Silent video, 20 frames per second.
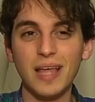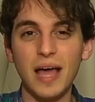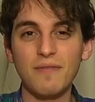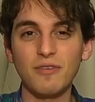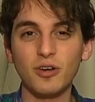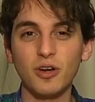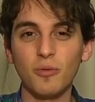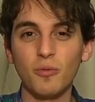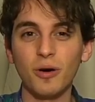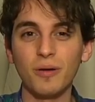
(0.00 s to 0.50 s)
have
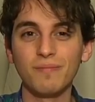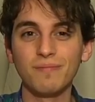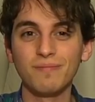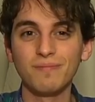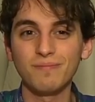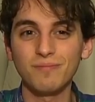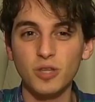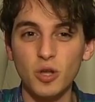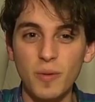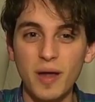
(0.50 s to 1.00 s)
a good one,
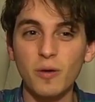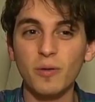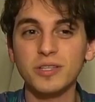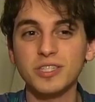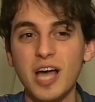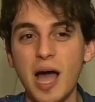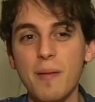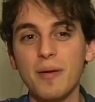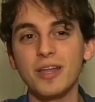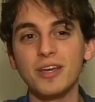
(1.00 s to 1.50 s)
no matter what
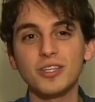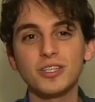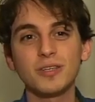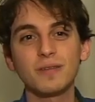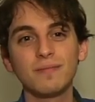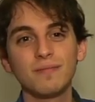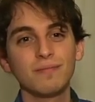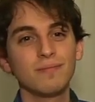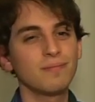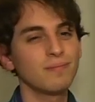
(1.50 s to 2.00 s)
time it is.
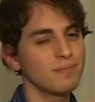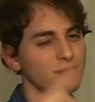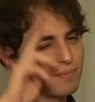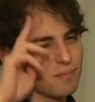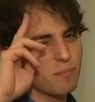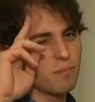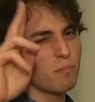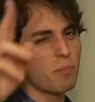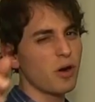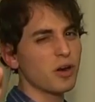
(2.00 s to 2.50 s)

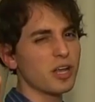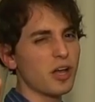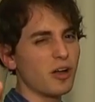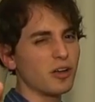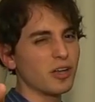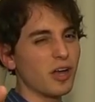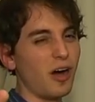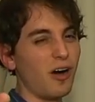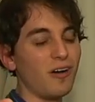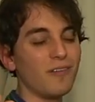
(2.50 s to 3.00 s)
Party
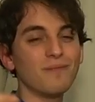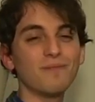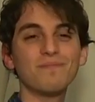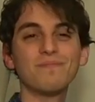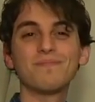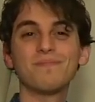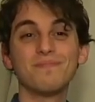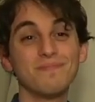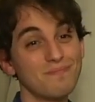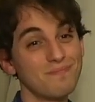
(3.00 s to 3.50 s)
on, y'all.
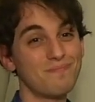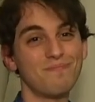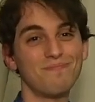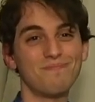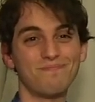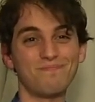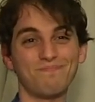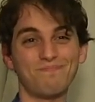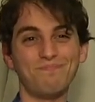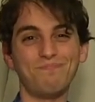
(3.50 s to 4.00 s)

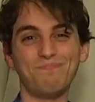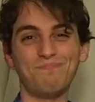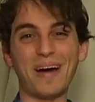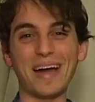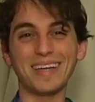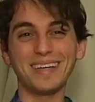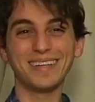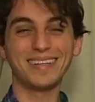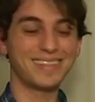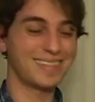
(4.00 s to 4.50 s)

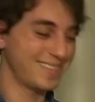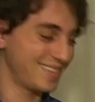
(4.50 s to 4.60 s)
Bye!